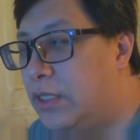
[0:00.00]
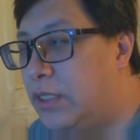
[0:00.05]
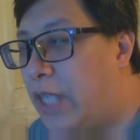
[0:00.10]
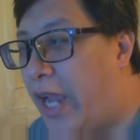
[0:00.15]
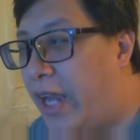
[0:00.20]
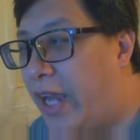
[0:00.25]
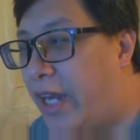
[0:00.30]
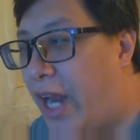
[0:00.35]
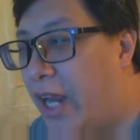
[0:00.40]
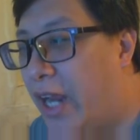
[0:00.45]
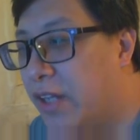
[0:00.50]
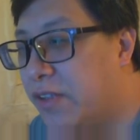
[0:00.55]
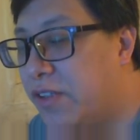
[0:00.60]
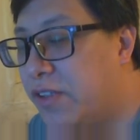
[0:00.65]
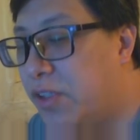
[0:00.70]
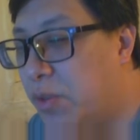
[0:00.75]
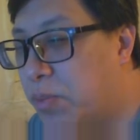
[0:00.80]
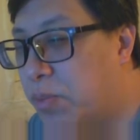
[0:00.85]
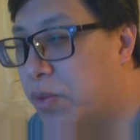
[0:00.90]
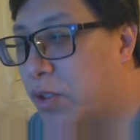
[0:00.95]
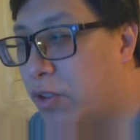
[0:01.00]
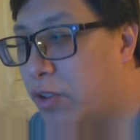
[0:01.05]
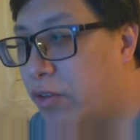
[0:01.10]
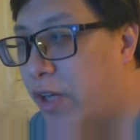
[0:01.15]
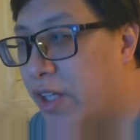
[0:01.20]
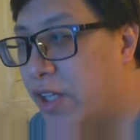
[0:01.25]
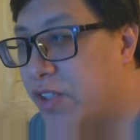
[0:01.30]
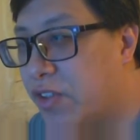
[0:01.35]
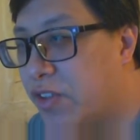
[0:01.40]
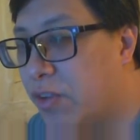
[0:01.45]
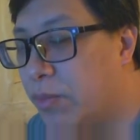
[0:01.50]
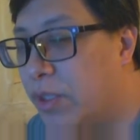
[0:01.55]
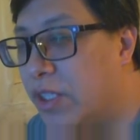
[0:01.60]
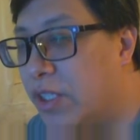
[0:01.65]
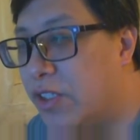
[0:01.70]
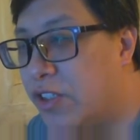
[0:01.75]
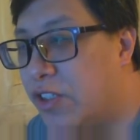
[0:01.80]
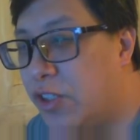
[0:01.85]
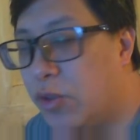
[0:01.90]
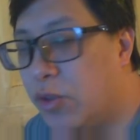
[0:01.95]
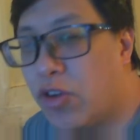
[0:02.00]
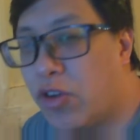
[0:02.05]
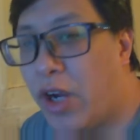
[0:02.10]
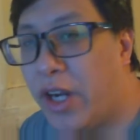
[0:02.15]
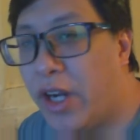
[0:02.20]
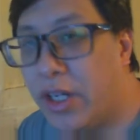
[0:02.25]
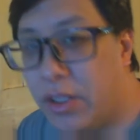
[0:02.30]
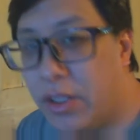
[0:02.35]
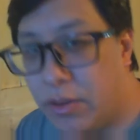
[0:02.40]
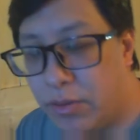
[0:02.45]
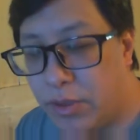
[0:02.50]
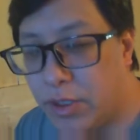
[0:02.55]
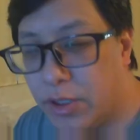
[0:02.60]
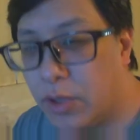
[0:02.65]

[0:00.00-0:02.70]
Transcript: and as you progress from this, you try to,